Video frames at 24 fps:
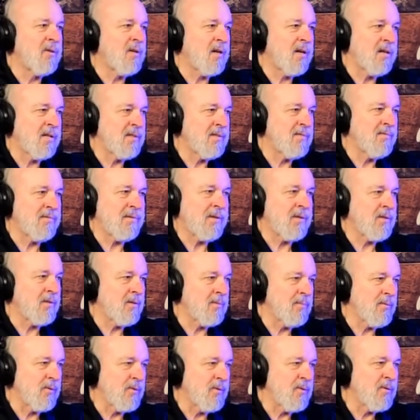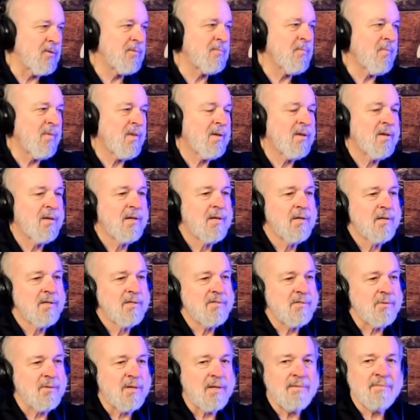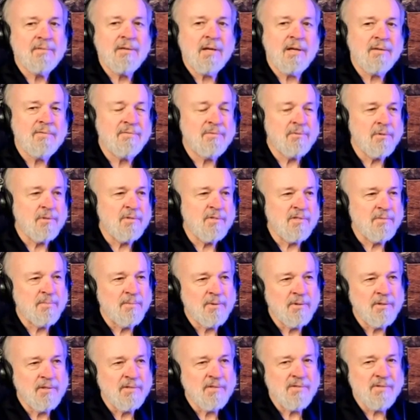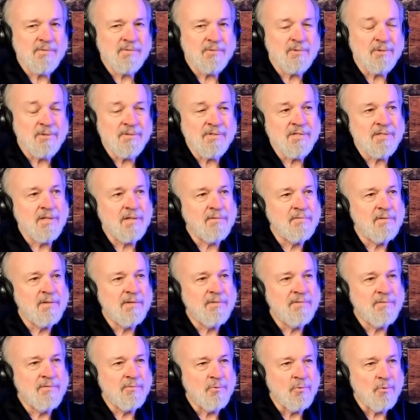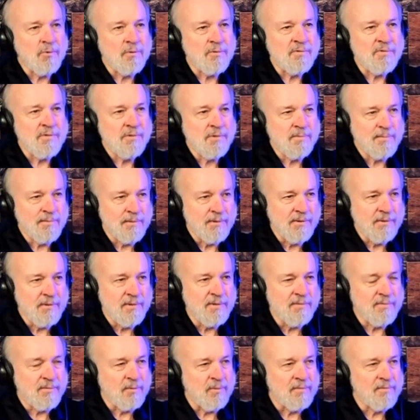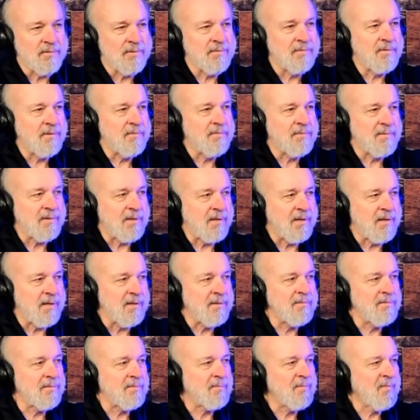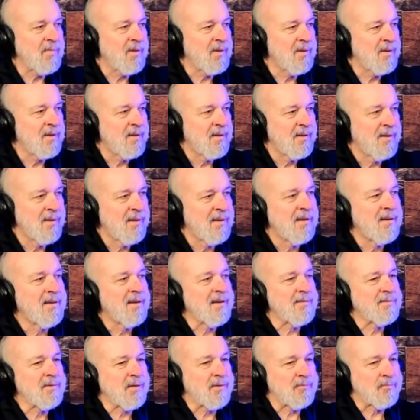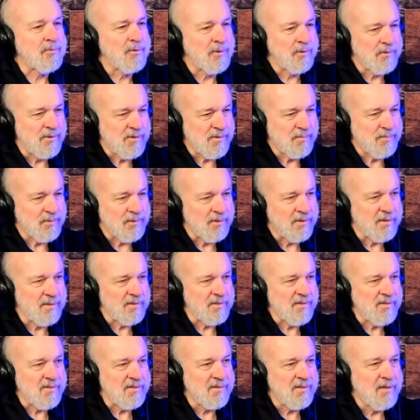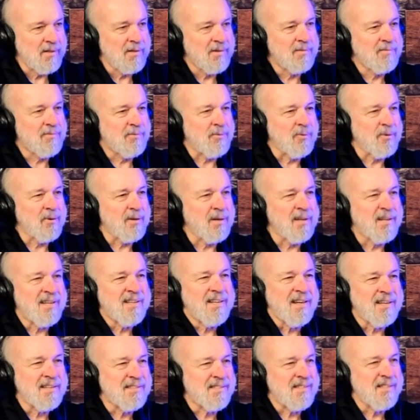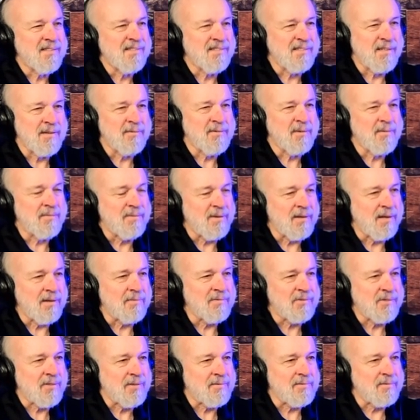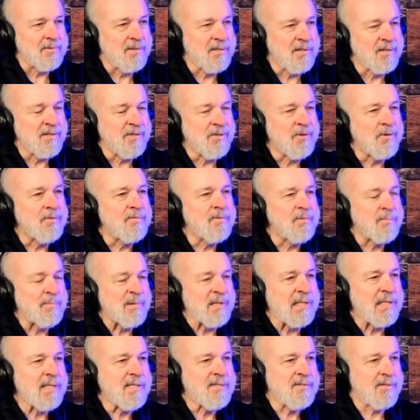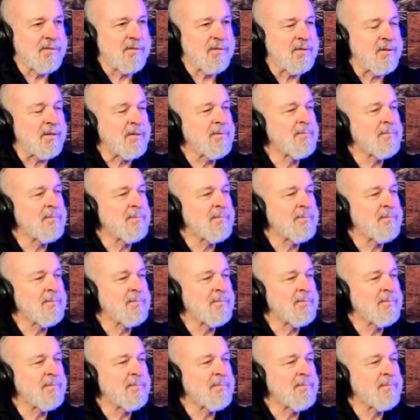on Firebird. So I've got front springs for a 74 Super Duty 455. I've got rear springs for a 1975 Chevrolet Nova police car.